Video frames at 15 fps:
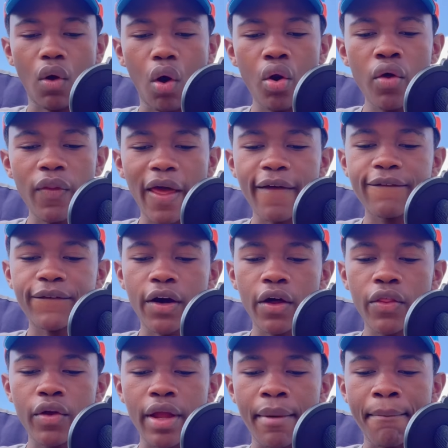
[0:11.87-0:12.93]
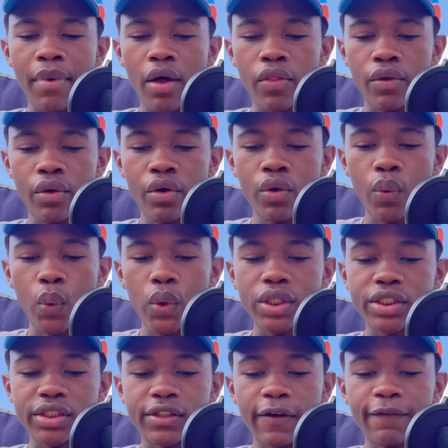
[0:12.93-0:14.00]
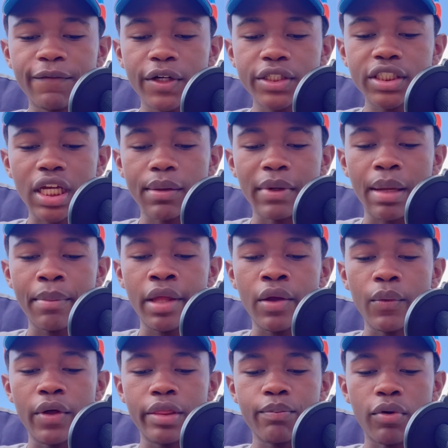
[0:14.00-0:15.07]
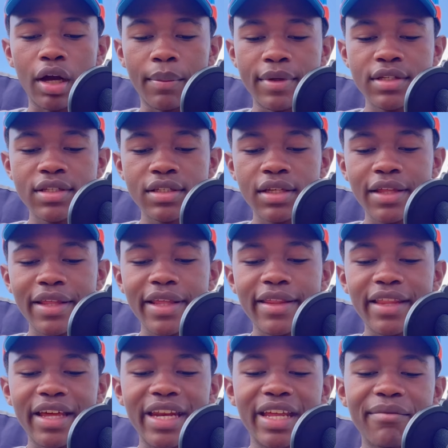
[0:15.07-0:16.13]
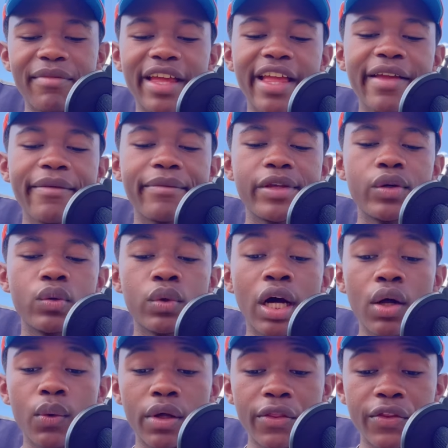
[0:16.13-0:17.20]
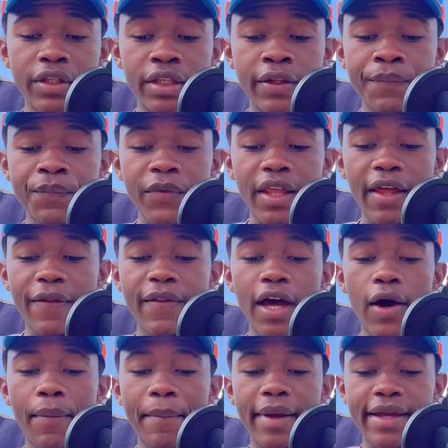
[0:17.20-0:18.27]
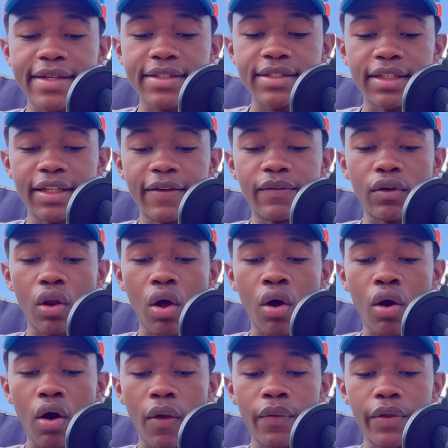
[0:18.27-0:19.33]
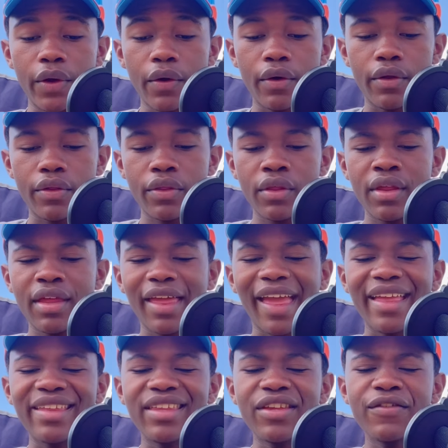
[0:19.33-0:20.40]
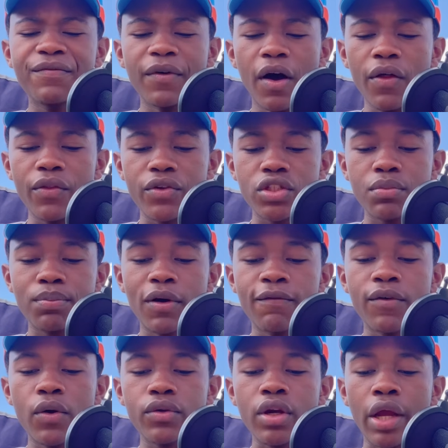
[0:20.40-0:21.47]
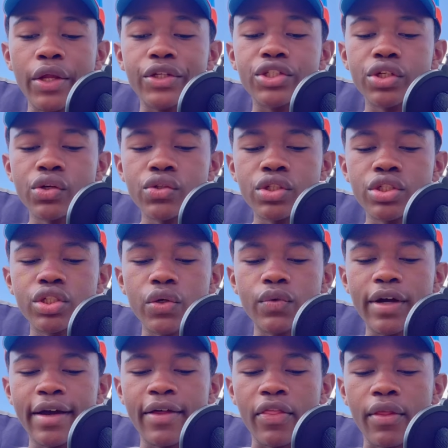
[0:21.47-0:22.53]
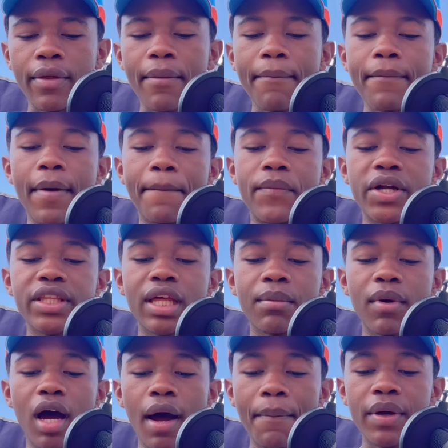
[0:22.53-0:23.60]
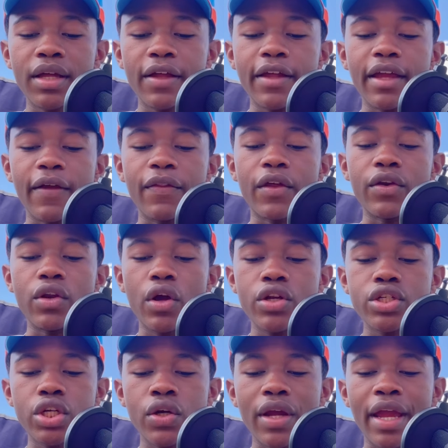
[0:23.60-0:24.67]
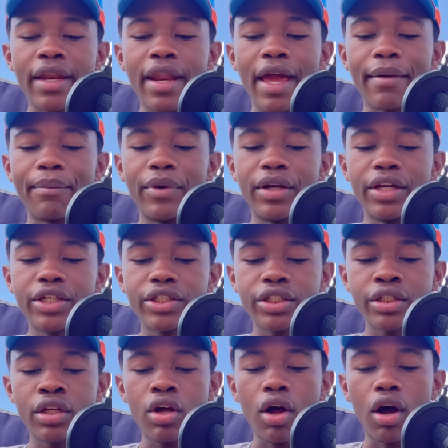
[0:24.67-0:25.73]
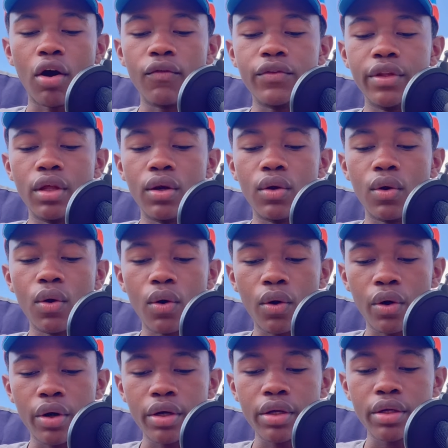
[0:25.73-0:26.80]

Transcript: Honor thy father and mother, which is the first commandment with promise, that it may be well with thee, and thou mayest live long on the earth. And ye fathers, provoke not your children to wrath, but bring them up in the nurture and admonition of the Lord.